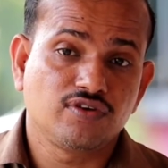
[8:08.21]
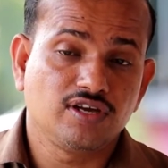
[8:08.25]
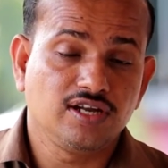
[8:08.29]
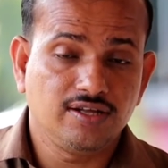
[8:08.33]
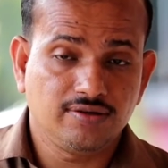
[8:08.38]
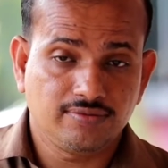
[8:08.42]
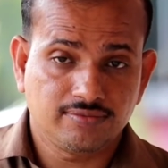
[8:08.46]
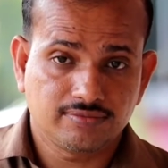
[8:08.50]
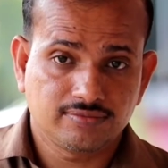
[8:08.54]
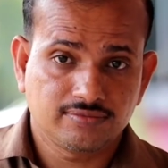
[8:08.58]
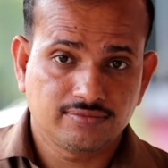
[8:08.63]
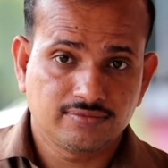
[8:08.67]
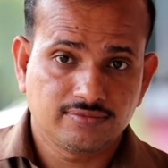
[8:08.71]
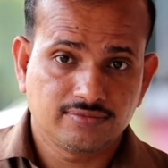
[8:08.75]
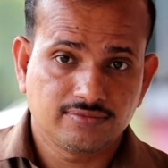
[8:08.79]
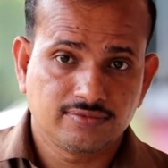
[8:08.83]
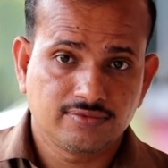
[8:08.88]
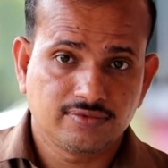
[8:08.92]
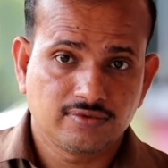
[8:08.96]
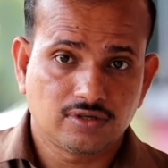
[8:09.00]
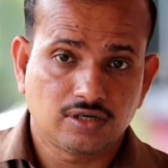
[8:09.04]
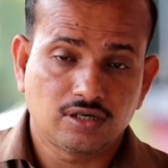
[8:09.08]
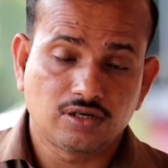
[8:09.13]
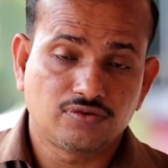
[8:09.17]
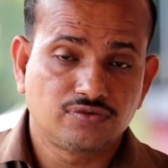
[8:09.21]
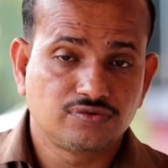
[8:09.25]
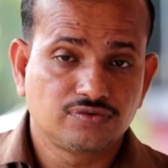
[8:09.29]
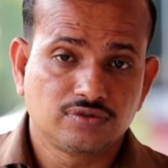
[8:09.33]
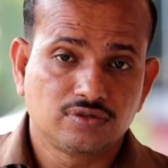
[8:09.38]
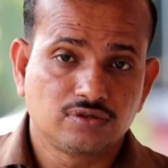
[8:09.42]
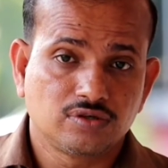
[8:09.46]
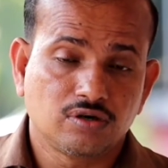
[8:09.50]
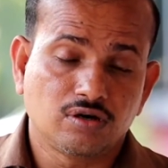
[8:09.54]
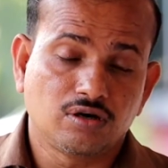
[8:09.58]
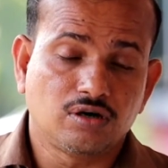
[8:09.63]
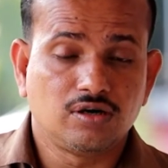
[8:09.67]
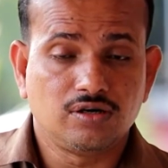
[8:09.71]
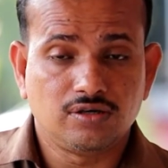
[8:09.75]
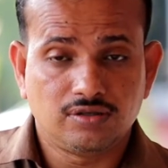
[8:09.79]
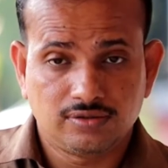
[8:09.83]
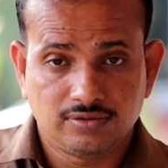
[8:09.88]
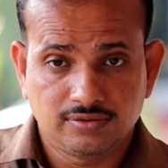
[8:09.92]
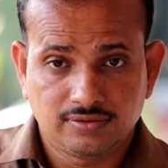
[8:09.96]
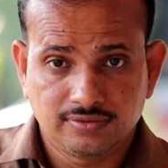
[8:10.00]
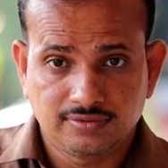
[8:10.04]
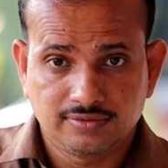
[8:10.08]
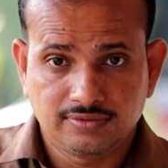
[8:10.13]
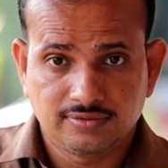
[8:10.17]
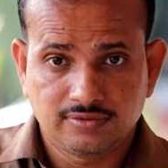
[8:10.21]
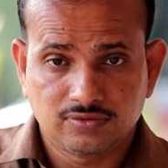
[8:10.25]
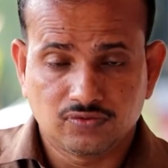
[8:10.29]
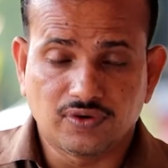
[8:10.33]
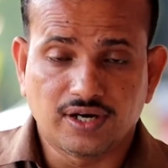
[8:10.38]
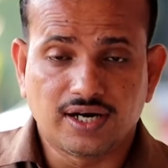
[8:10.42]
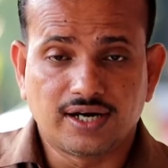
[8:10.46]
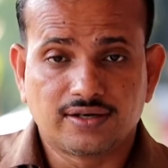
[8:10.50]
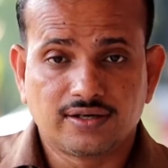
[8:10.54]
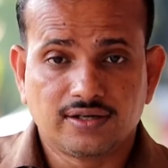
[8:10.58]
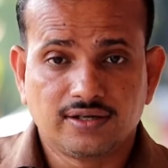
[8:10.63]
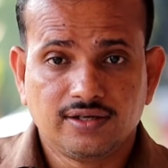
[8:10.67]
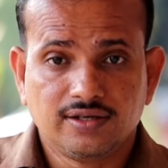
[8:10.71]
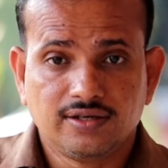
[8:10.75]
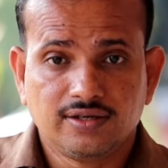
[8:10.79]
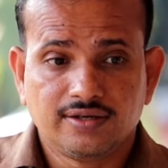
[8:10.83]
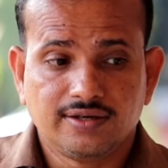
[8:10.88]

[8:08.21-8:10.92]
feeling of all. What?